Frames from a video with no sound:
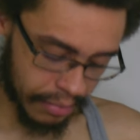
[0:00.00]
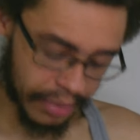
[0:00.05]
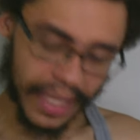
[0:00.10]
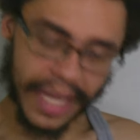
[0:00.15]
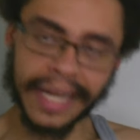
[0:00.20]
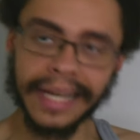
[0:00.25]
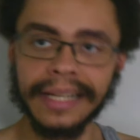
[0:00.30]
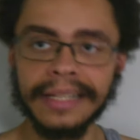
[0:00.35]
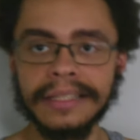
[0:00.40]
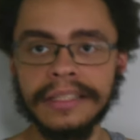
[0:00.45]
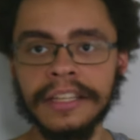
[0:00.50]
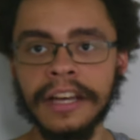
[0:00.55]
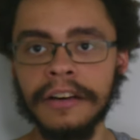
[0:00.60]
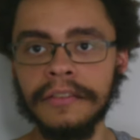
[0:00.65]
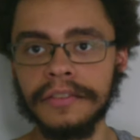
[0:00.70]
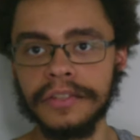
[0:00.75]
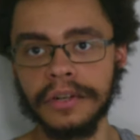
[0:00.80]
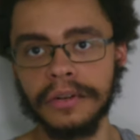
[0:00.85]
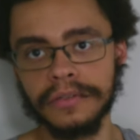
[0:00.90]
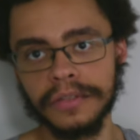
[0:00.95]
complaining
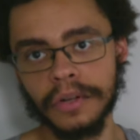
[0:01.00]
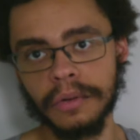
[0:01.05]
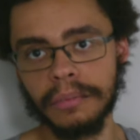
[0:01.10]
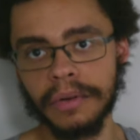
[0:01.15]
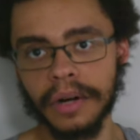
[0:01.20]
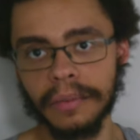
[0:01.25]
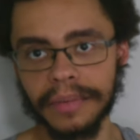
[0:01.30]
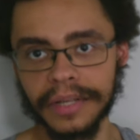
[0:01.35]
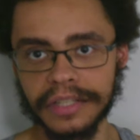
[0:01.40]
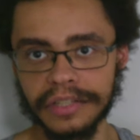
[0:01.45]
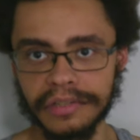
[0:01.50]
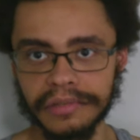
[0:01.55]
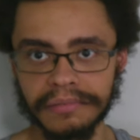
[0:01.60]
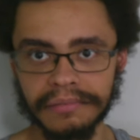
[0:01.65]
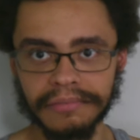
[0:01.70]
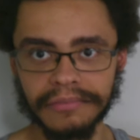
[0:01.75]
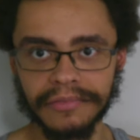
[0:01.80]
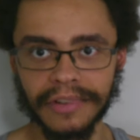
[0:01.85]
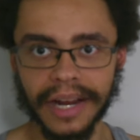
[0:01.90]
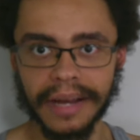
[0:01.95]
itself serves no
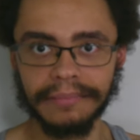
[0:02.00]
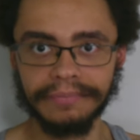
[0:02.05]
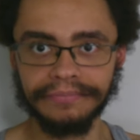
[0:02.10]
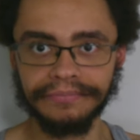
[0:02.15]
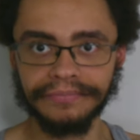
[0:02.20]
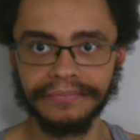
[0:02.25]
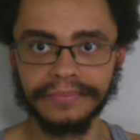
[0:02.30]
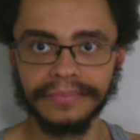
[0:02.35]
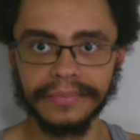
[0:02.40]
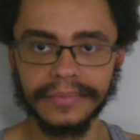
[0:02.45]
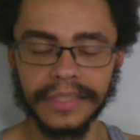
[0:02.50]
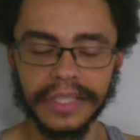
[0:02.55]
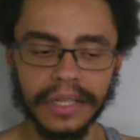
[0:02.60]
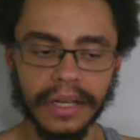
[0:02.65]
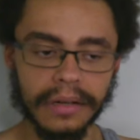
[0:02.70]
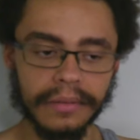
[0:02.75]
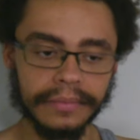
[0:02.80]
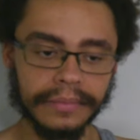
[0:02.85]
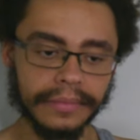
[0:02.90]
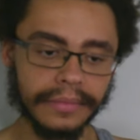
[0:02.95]
purpose, right?
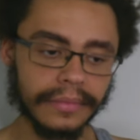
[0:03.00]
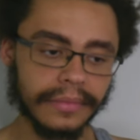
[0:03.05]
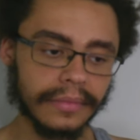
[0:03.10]
So,